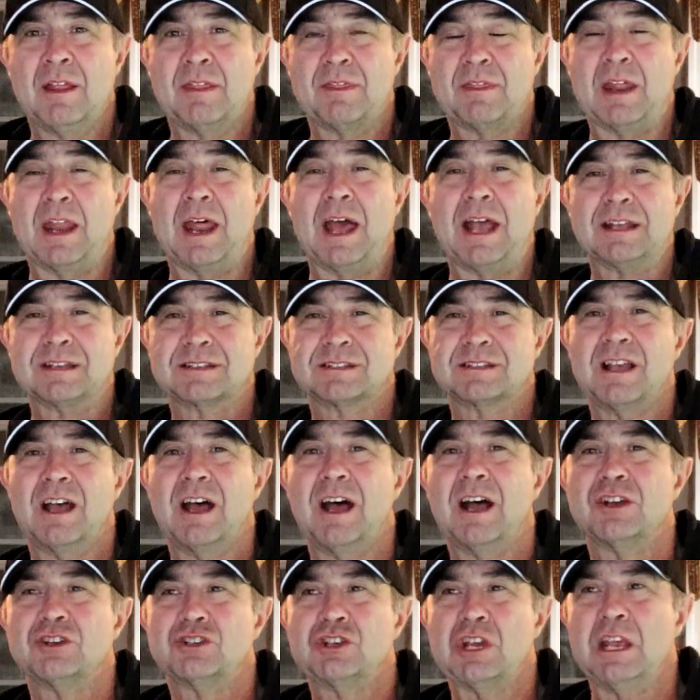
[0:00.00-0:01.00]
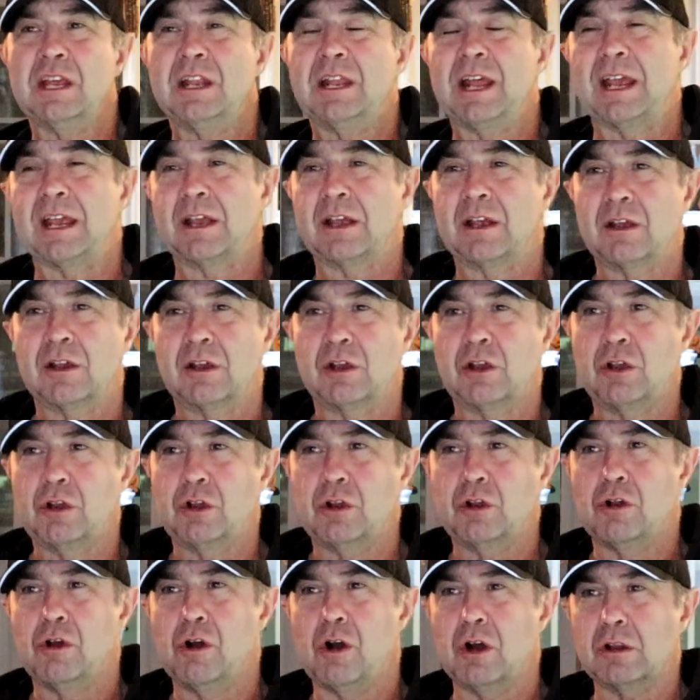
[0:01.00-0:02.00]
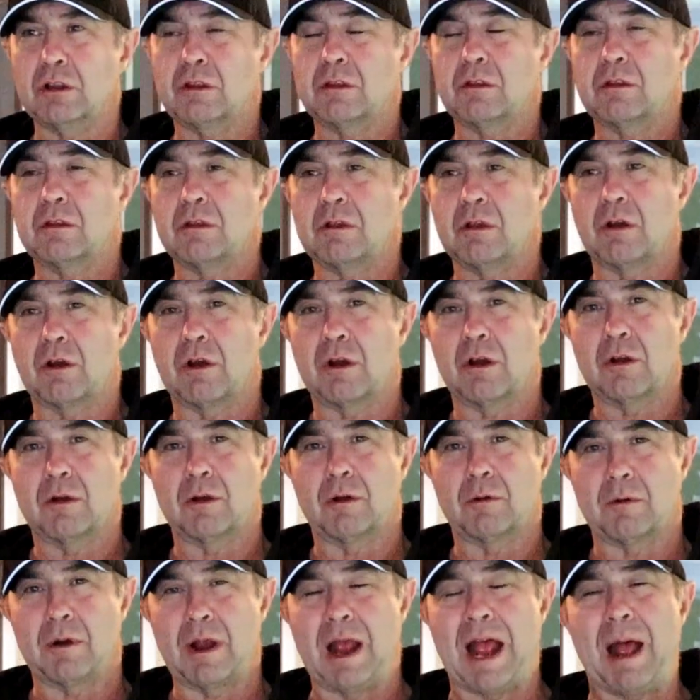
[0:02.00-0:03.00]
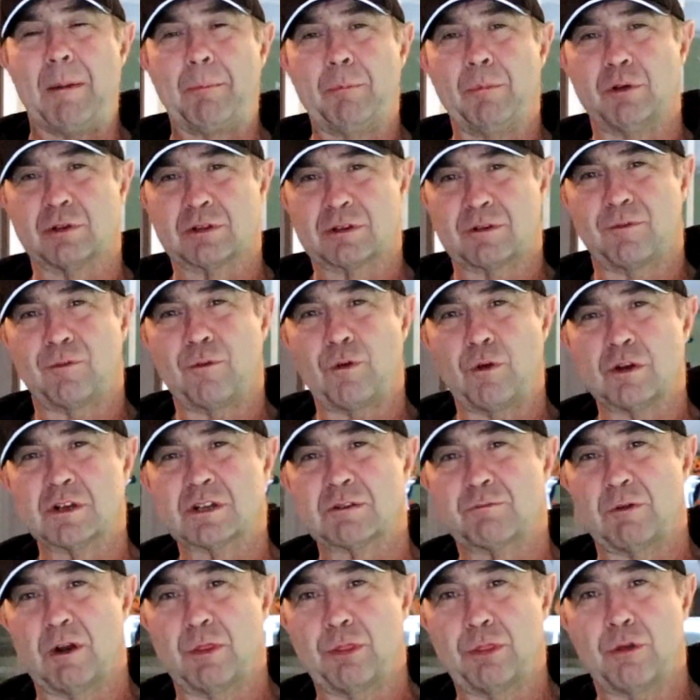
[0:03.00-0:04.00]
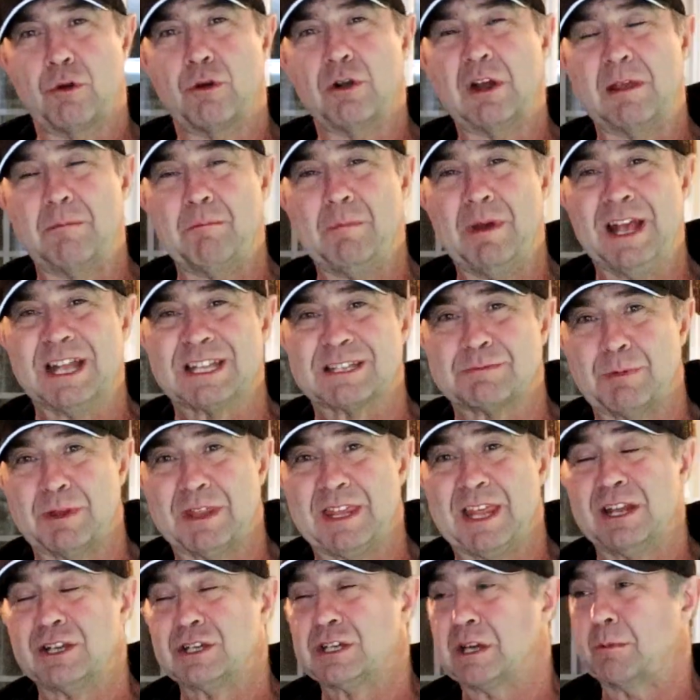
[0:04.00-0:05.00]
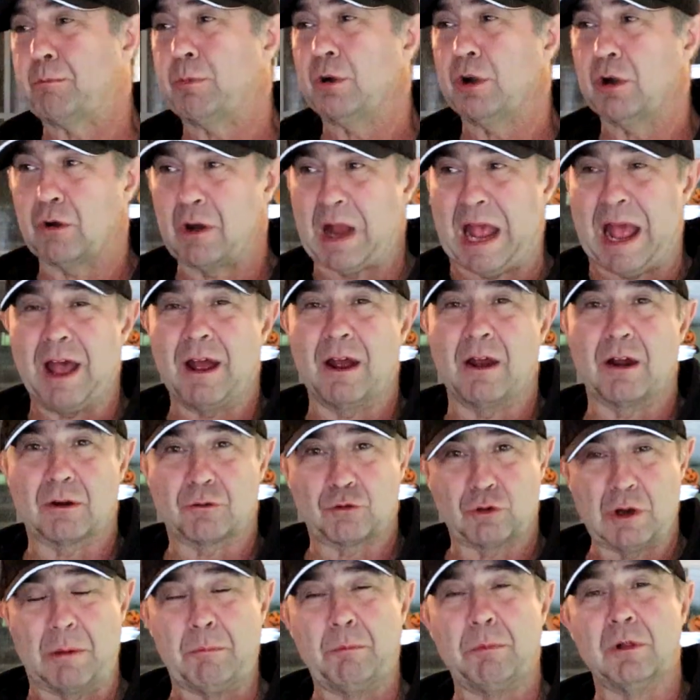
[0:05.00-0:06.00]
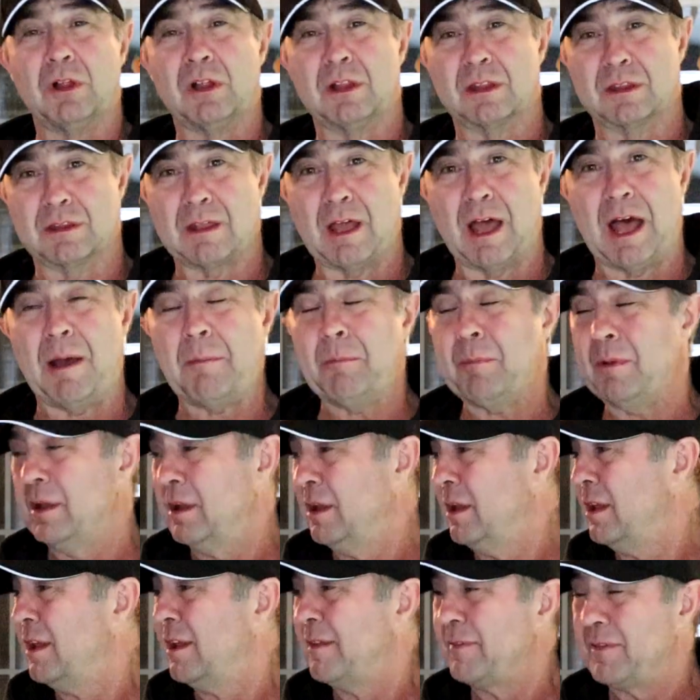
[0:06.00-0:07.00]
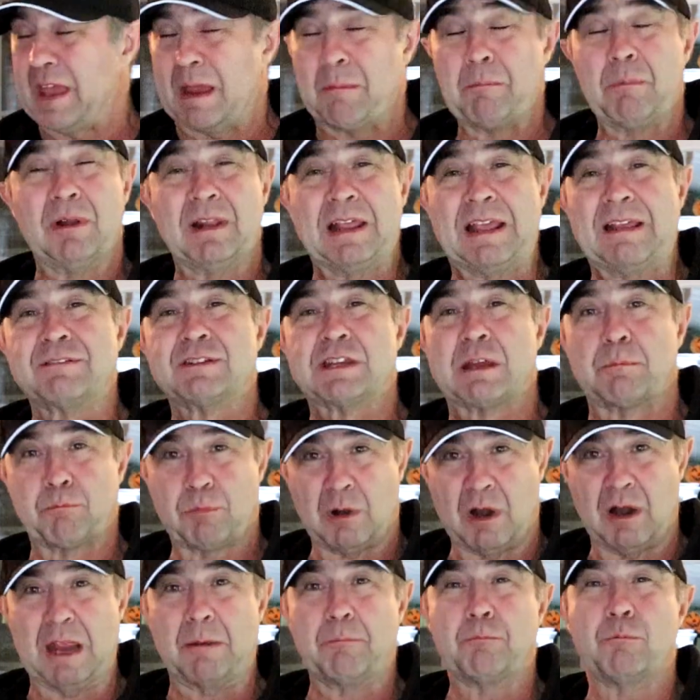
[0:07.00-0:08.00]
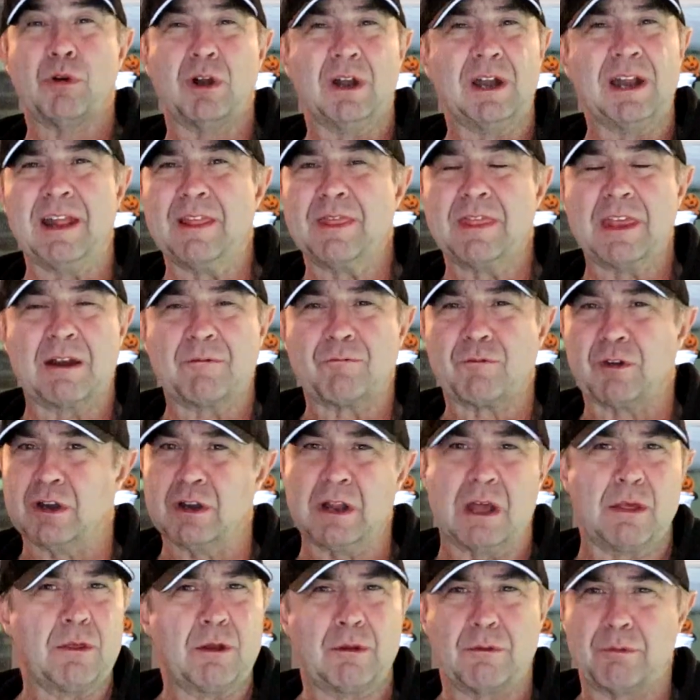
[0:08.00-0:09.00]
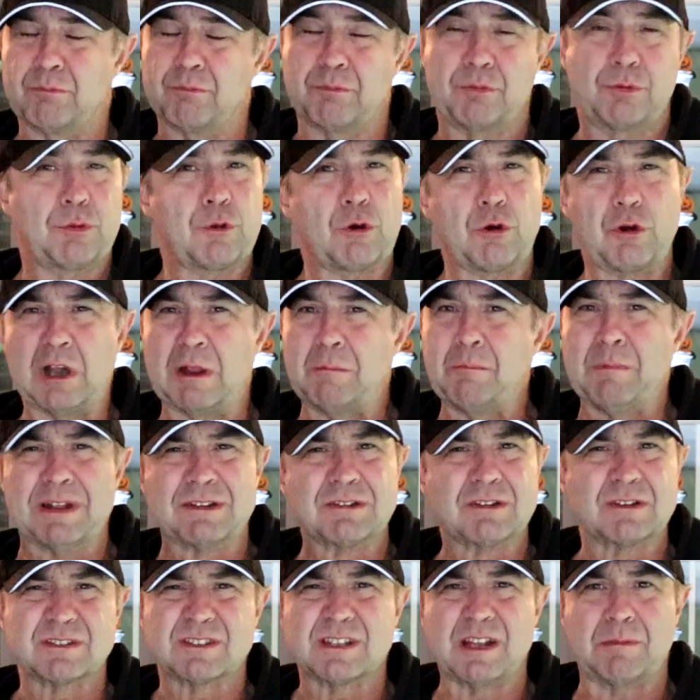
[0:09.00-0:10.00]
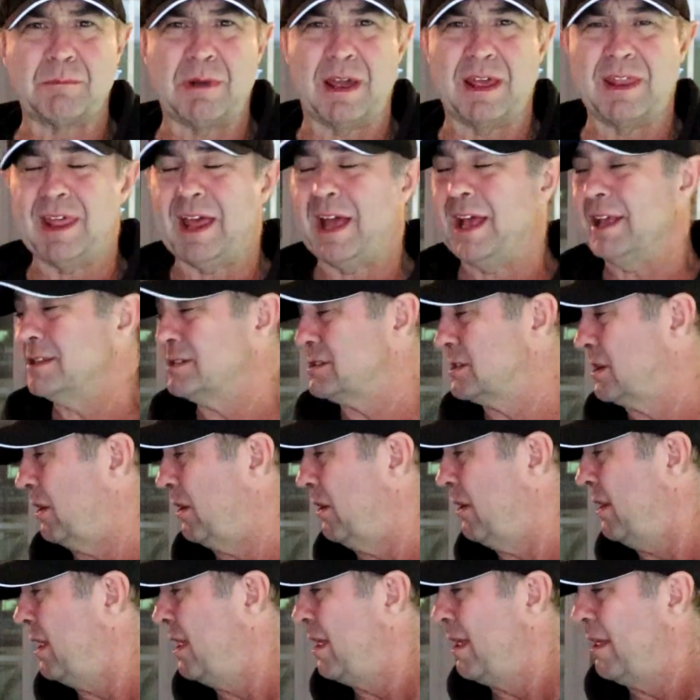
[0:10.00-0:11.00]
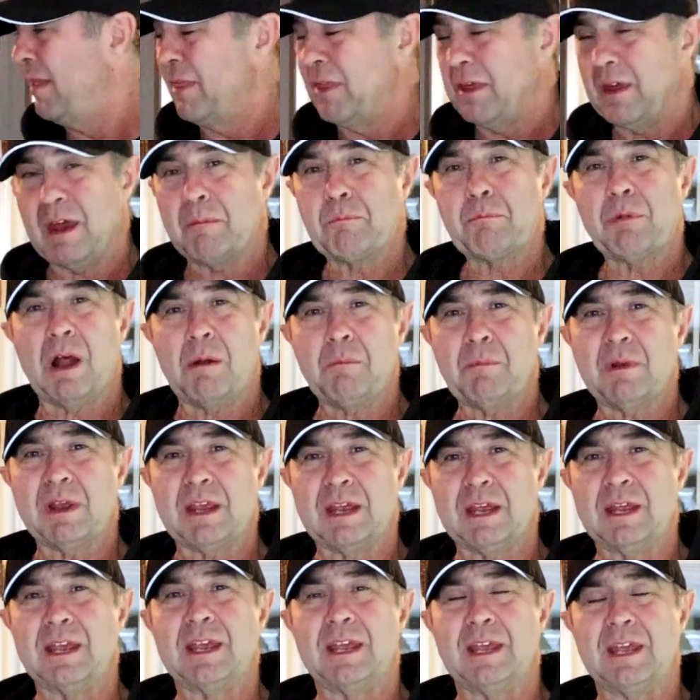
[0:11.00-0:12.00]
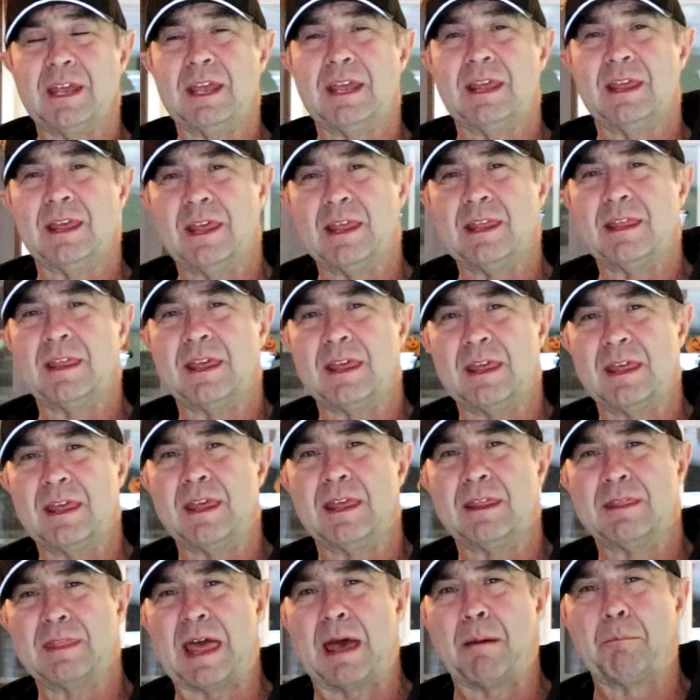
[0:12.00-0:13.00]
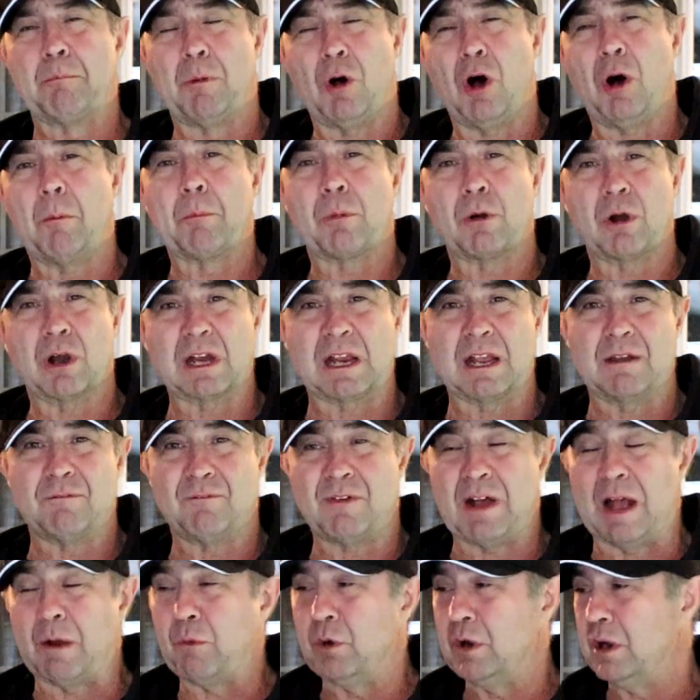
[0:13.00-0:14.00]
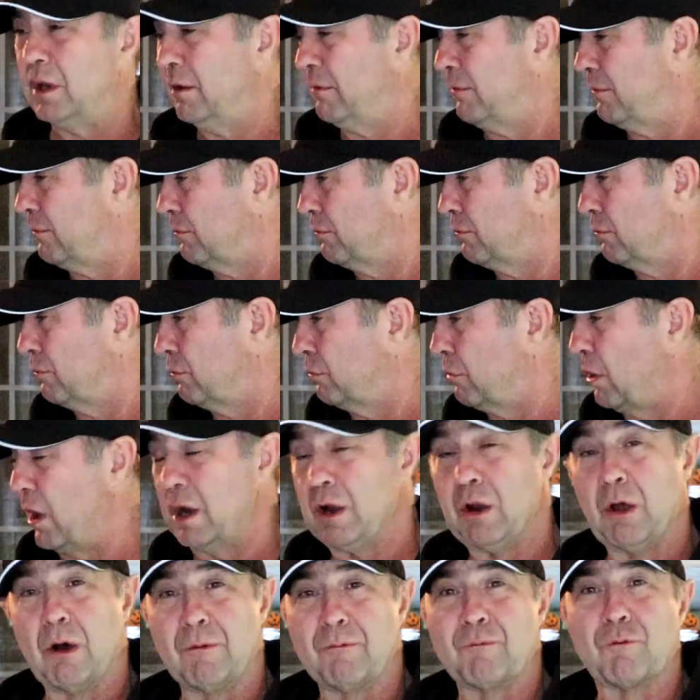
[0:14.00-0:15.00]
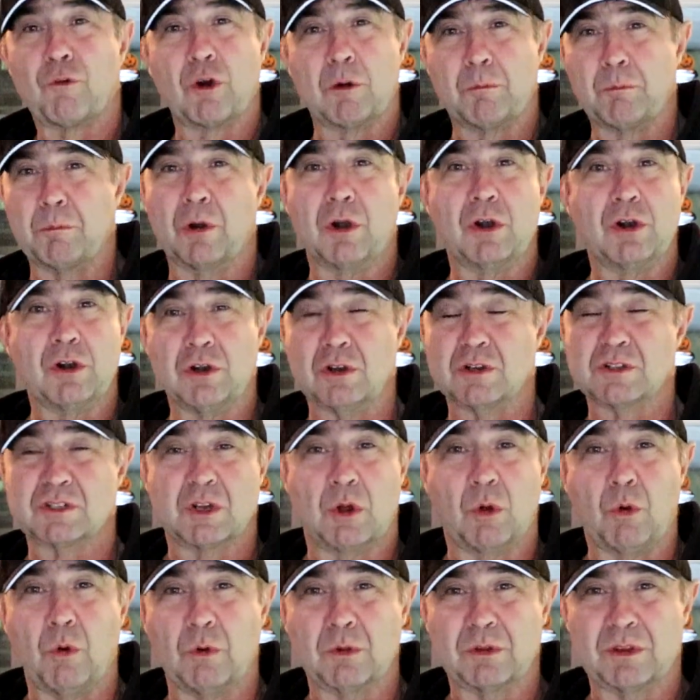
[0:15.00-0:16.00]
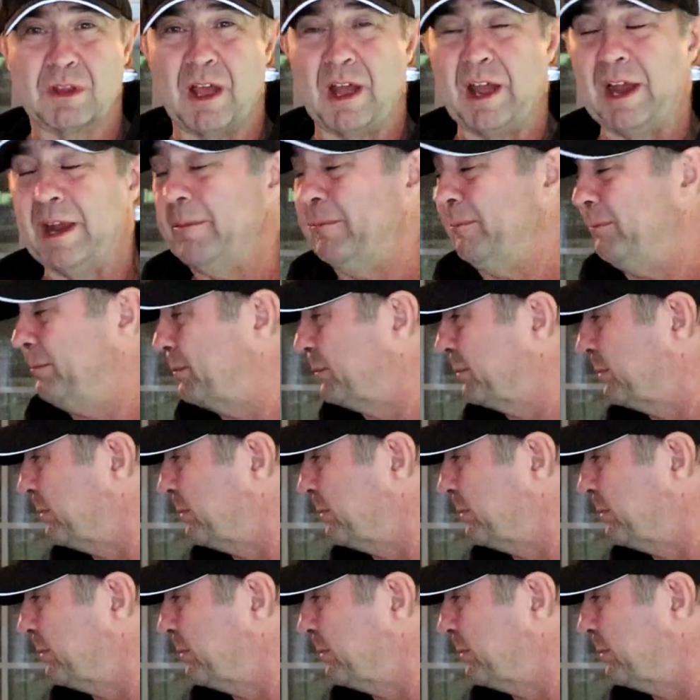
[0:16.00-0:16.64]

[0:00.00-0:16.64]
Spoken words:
that I saw, she like cooked her apples first for 30 minutes, but then she put her crumble on top. And I believe she probably put it in there for another 30 minutes or something like that. So I'm probably in that ballpark if I would have run all 4 burners the whole time.